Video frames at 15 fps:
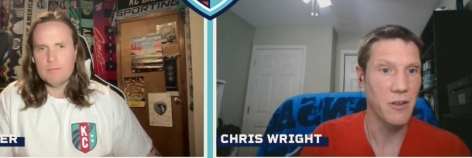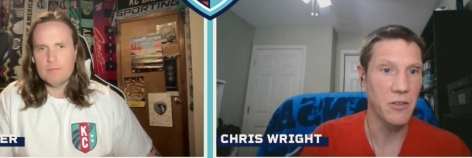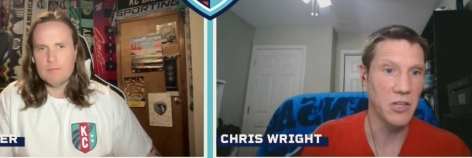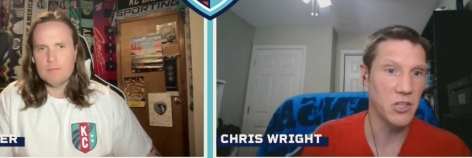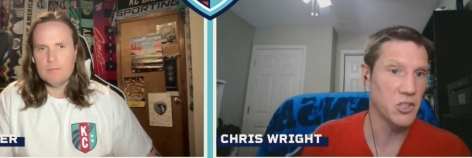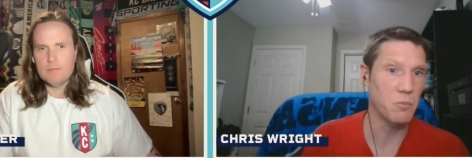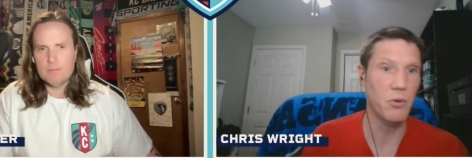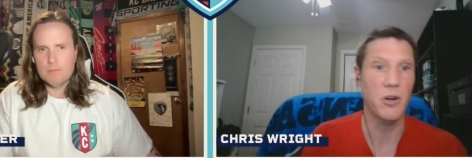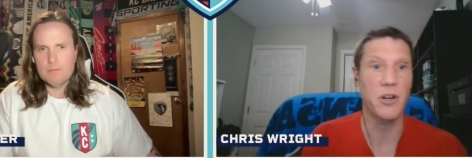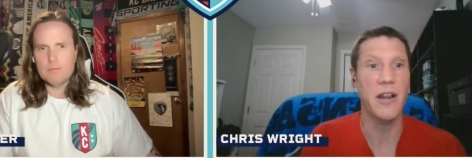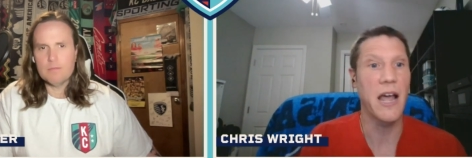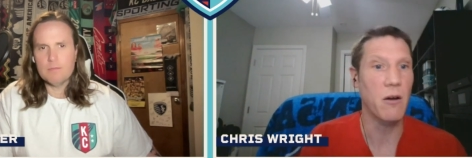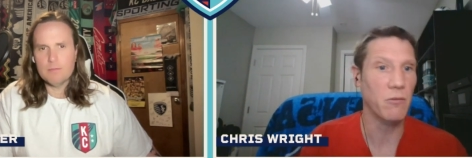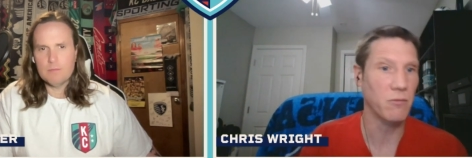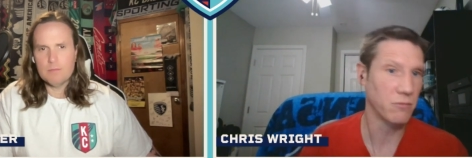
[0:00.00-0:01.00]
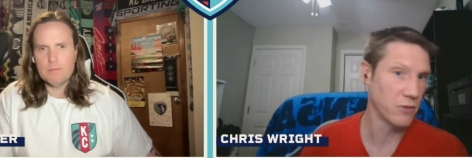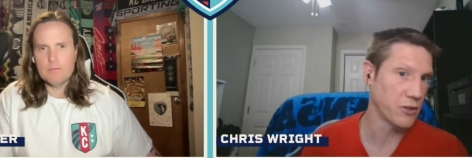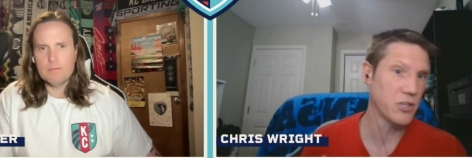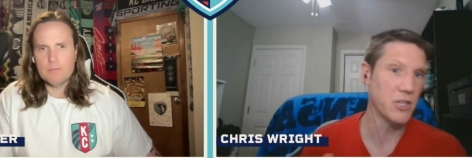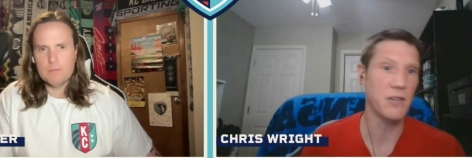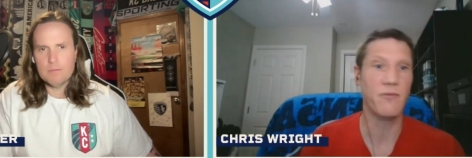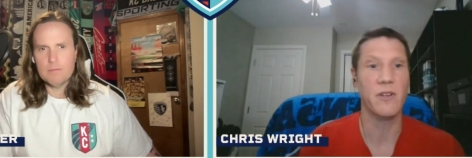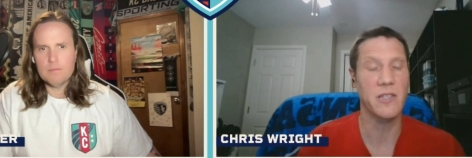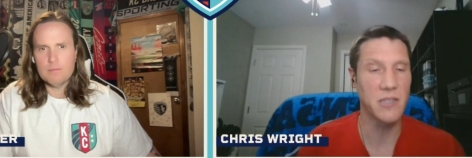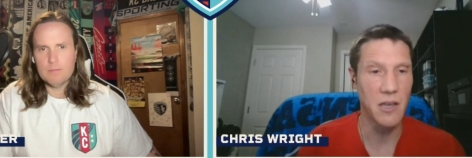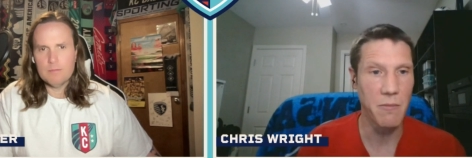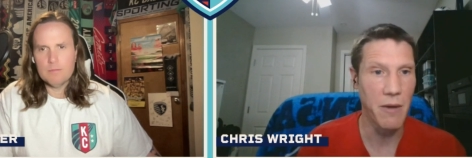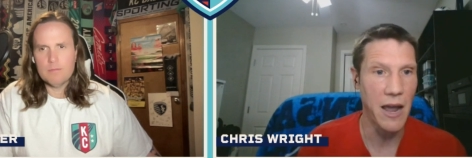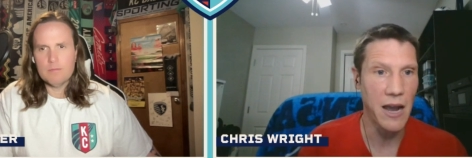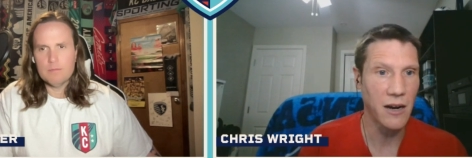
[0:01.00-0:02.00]
Speaker 1: They just put it out, let the defense
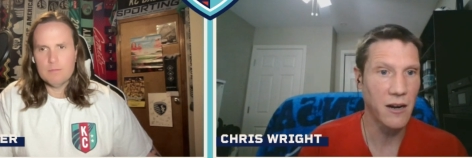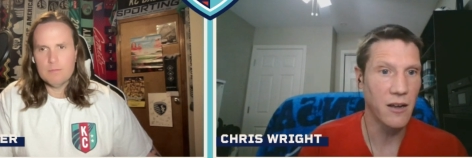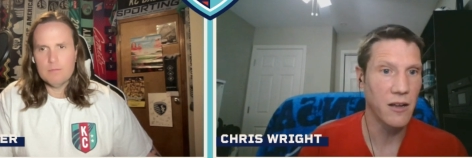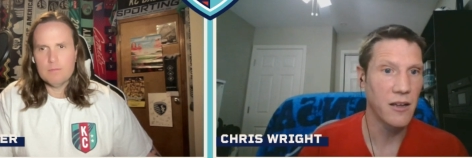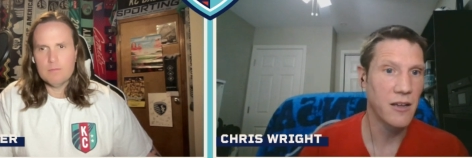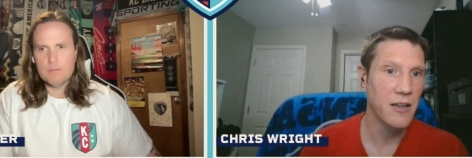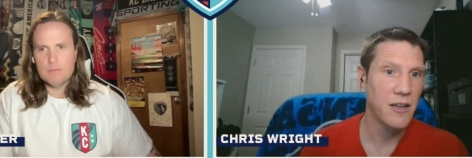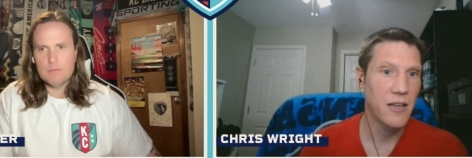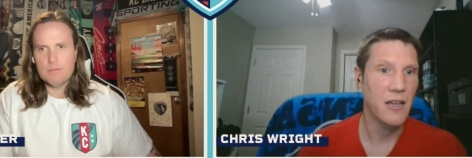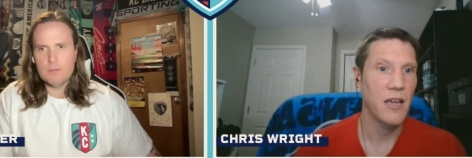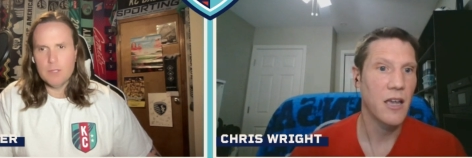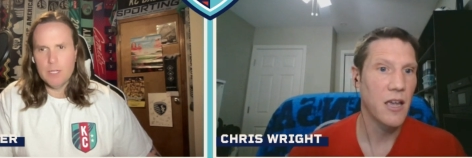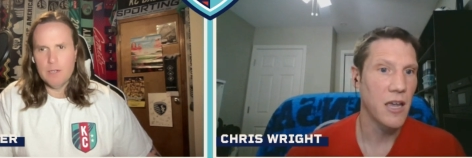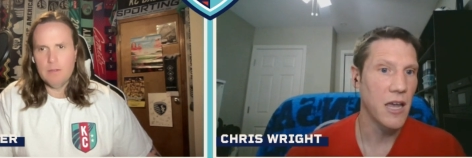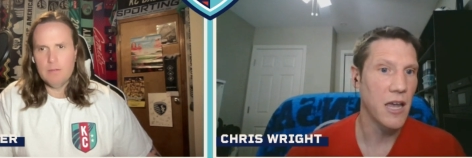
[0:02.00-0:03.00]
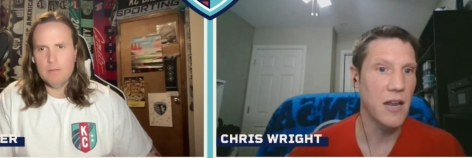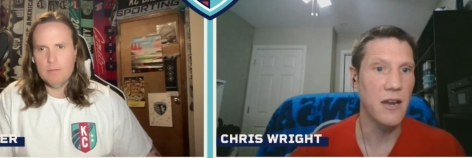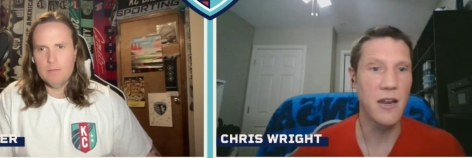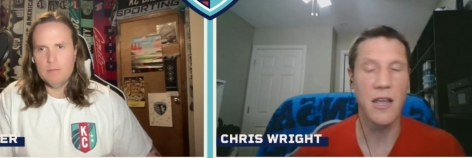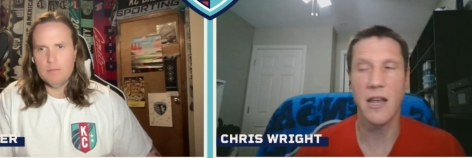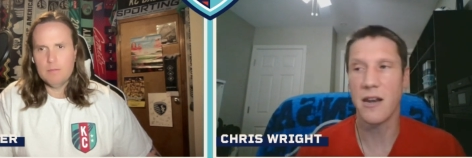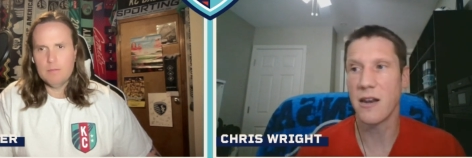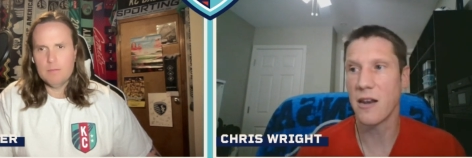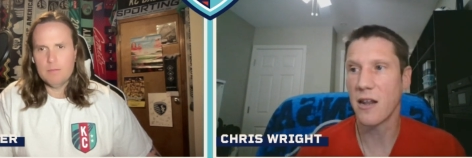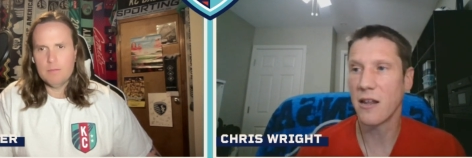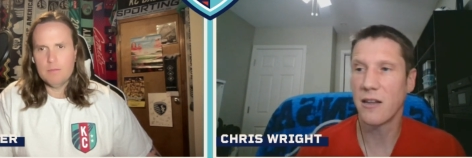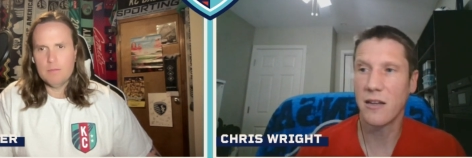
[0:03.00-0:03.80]
get back. Yeah, and and